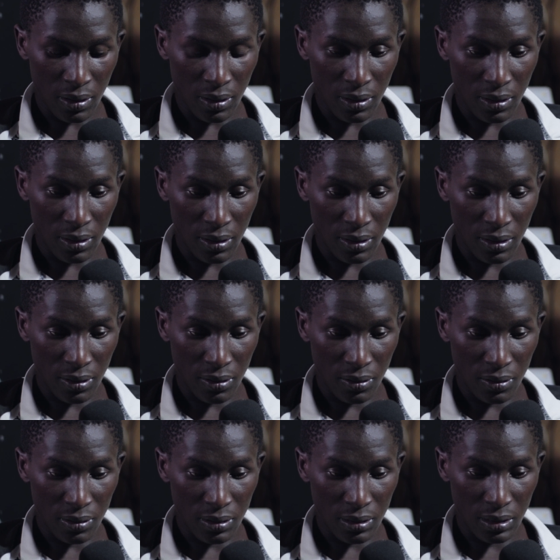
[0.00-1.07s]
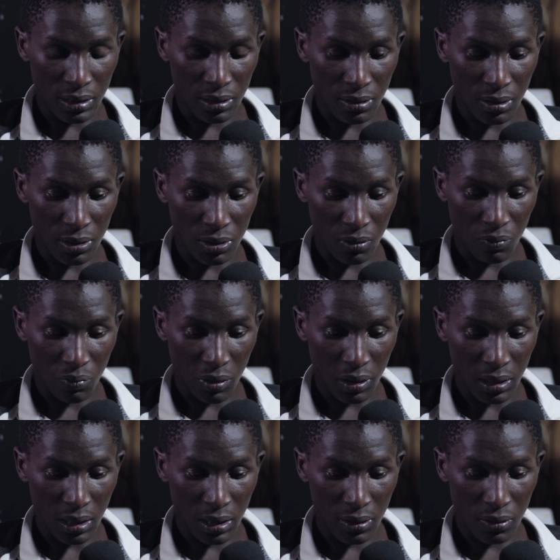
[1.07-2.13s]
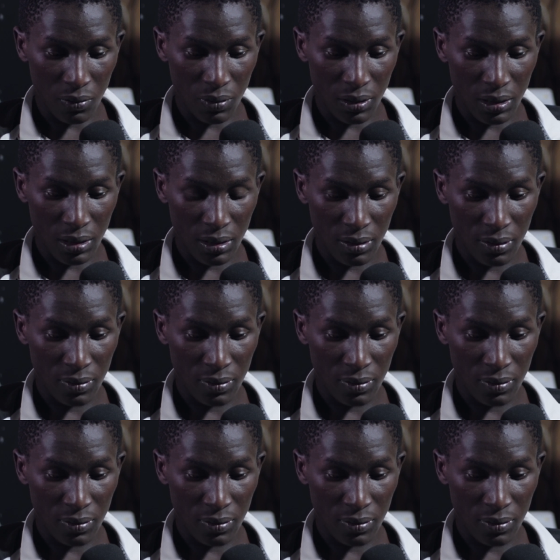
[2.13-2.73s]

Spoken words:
and reduce the saturation part a little bit